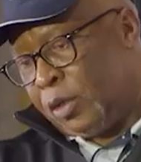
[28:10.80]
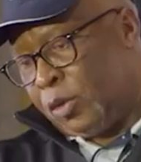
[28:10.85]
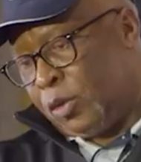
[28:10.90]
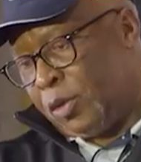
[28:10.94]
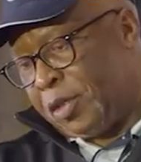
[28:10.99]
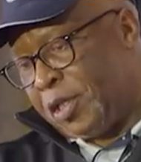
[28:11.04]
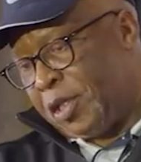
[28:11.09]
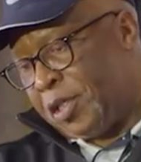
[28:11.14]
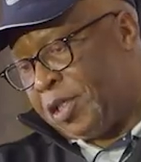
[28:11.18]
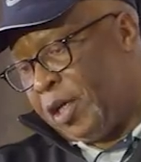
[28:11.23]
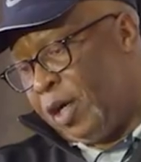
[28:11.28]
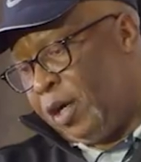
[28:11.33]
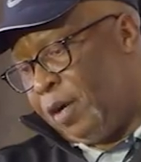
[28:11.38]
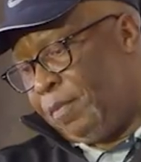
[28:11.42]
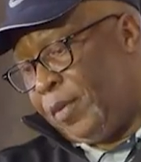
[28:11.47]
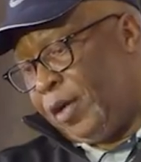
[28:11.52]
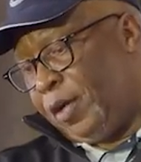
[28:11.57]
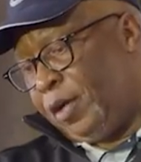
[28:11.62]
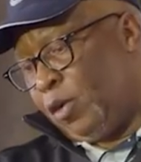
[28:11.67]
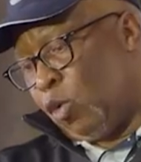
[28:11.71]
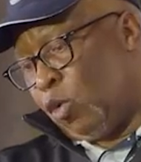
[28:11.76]
to
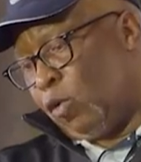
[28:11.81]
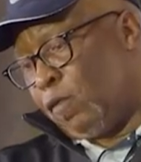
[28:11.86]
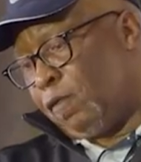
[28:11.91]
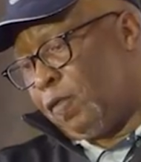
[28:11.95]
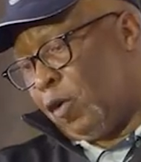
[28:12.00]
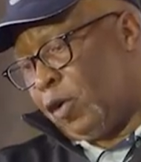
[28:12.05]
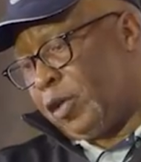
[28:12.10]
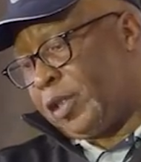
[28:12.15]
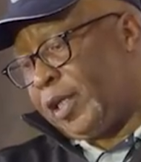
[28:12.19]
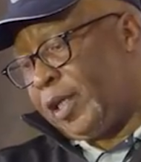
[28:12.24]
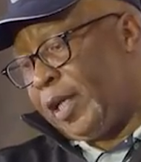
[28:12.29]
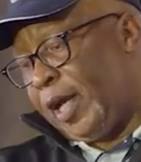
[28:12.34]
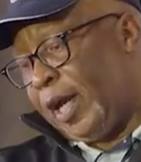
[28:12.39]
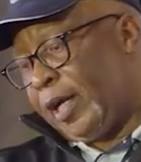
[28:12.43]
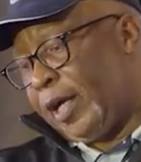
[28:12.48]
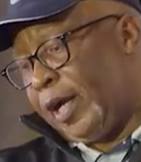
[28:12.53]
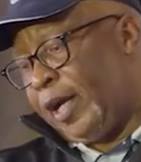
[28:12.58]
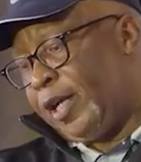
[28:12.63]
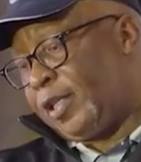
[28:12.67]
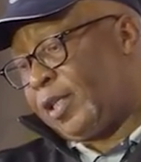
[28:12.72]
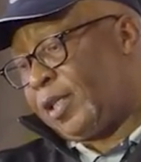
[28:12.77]
determine who voted
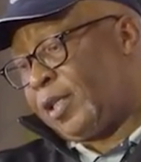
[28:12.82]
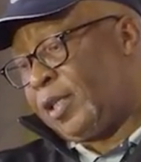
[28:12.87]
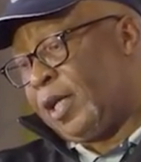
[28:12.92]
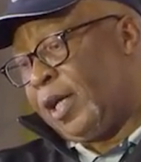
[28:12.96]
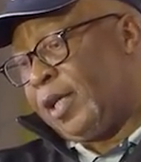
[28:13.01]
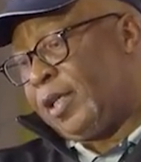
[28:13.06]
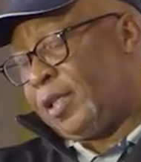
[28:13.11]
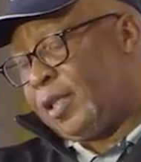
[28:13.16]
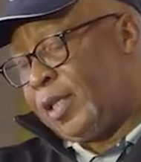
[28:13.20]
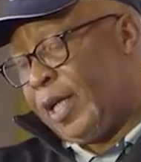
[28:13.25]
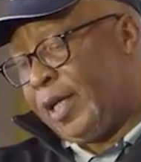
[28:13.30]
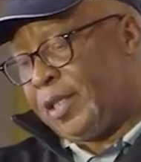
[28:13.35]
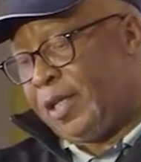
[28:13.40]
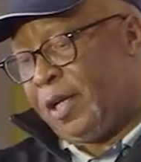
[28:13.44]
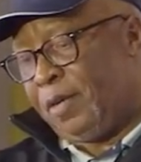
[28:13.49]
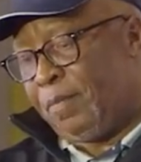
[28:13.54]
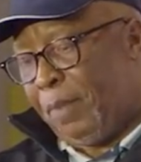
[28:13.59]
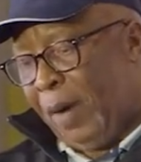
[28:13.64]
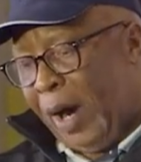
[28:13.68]
against certain